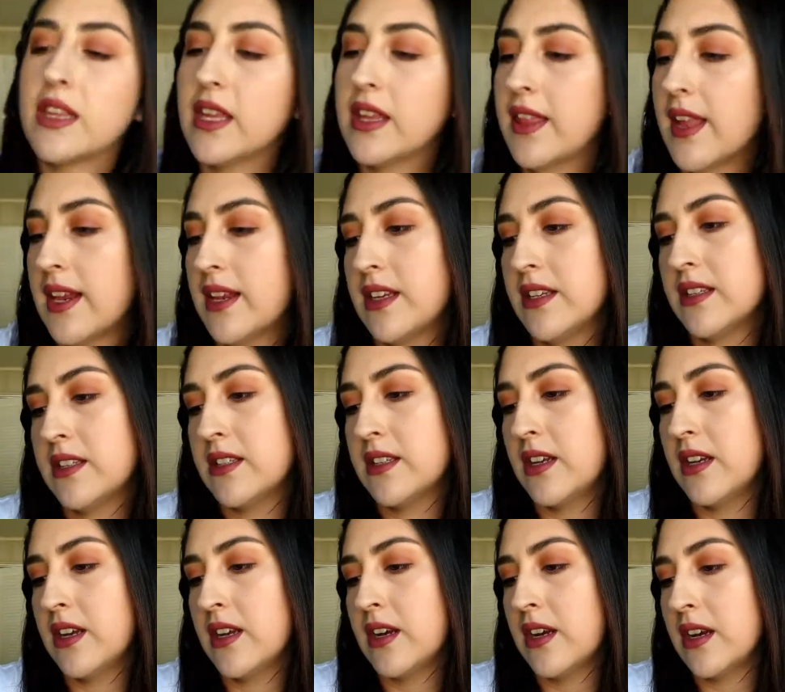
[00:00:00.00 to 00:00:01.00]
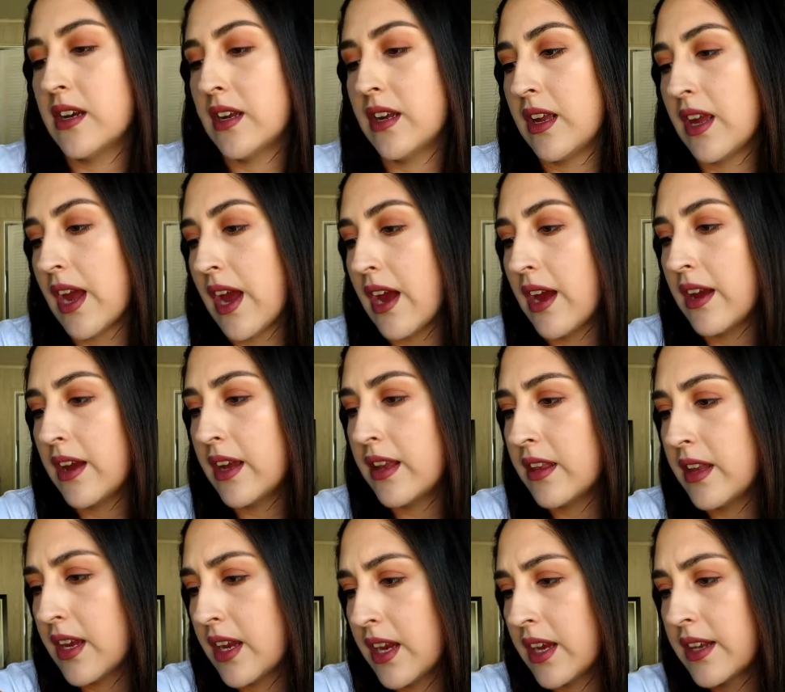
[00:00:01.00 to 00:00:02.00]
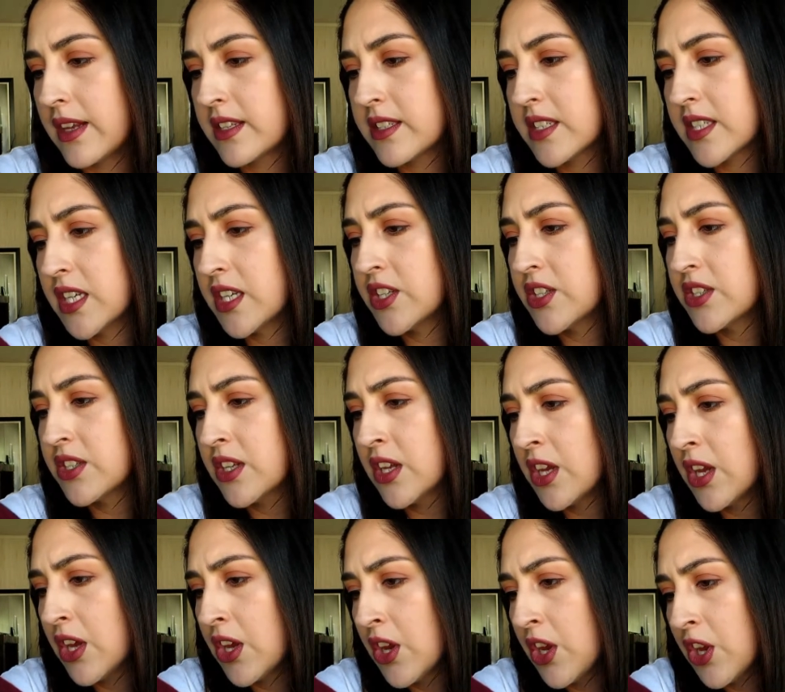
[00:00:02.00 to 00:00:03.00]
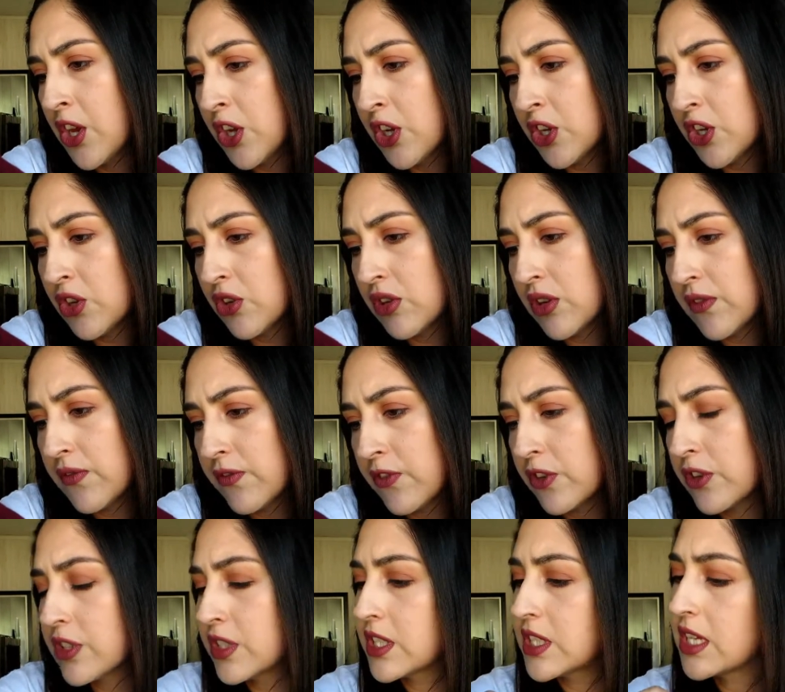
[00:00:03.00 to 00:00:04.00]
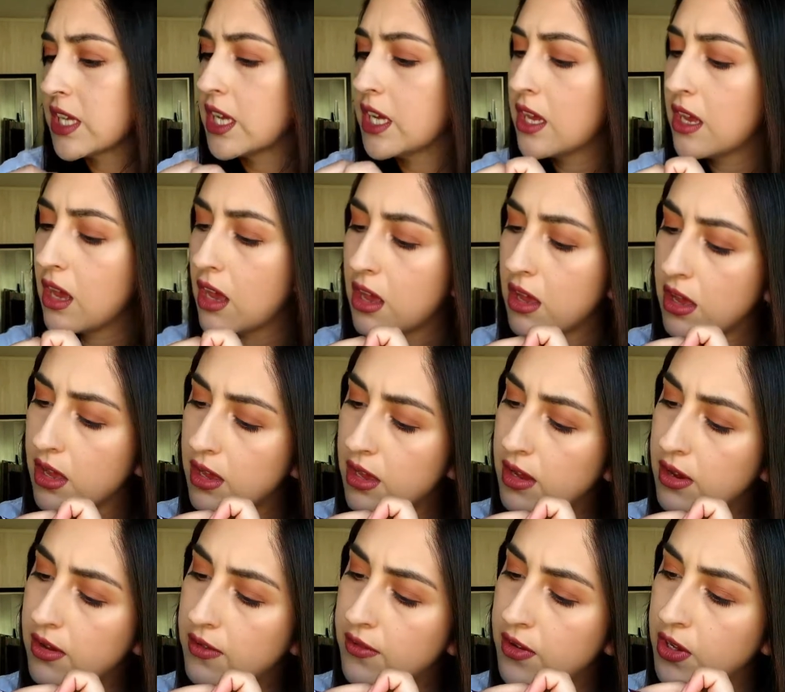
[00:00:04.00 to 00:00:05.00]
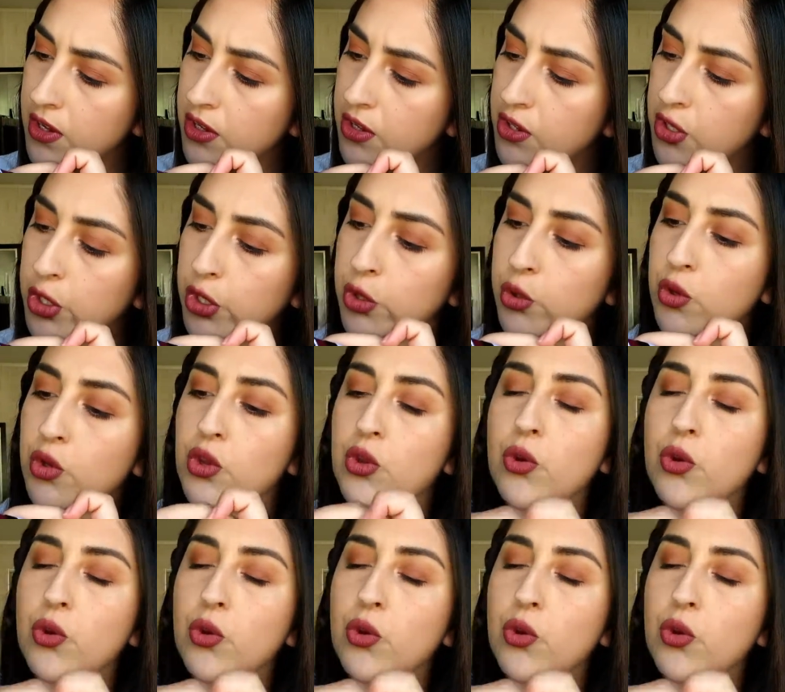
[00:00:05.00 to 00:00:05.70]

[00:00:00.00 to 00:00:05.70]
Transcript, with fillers: I think that is yeah and then it says University of New